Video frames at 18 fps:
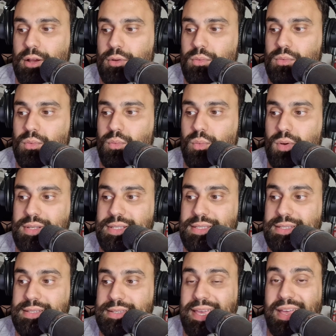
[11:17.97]

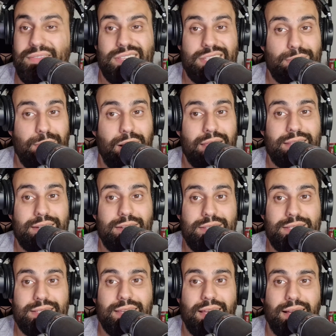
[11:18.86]
was Kevin smarter than
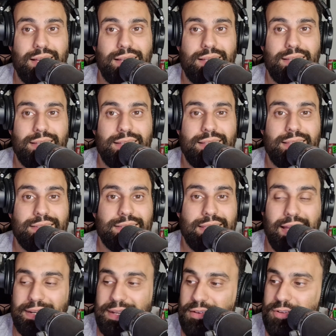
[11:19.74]
Oscar?
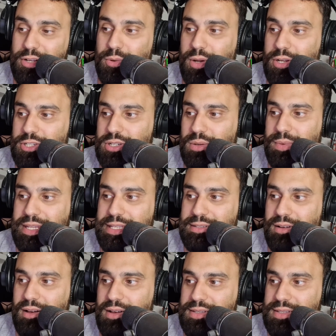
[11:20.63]
Another question we need
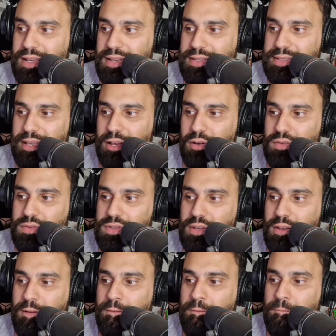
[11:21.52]
to ask ourselves.
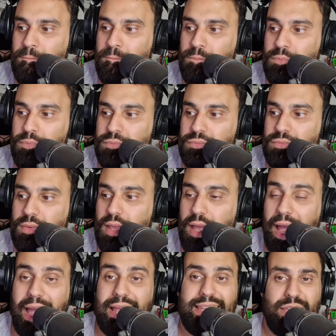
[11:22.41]

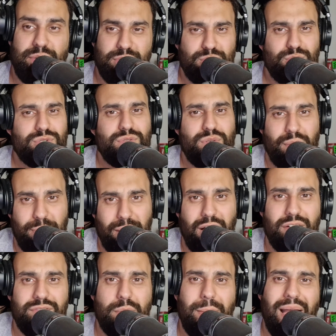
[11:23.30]
And he was also a
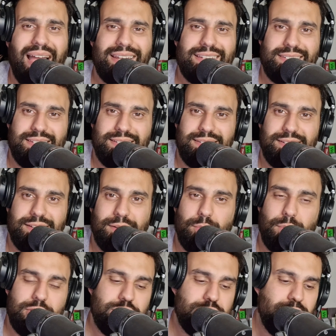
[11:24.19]
part of a band,
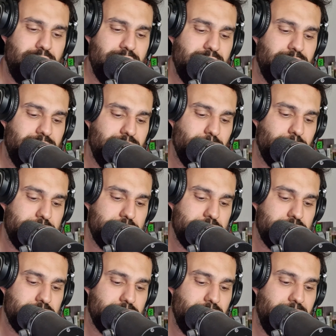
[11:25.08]
which
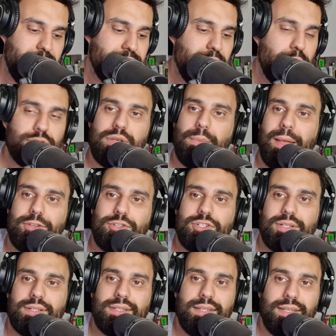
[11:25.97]
I failed to
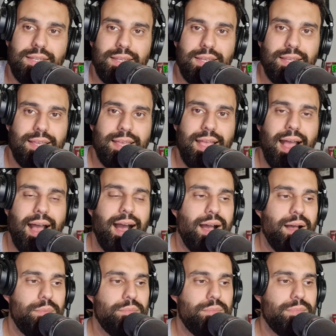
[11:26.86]
mention.
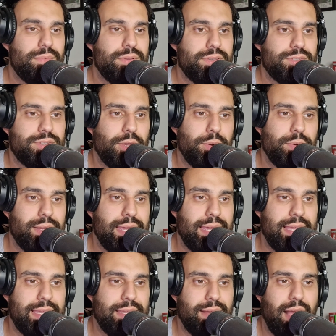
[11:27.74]
So
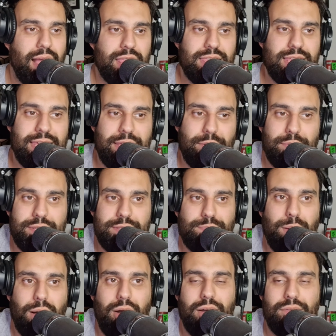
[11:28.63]
I think he was
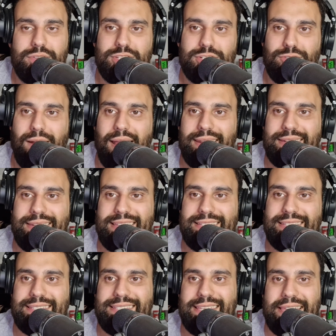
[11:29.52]
part of
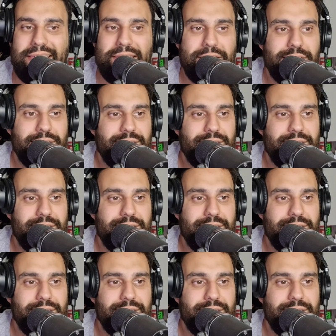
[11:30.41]
Scrantonicity,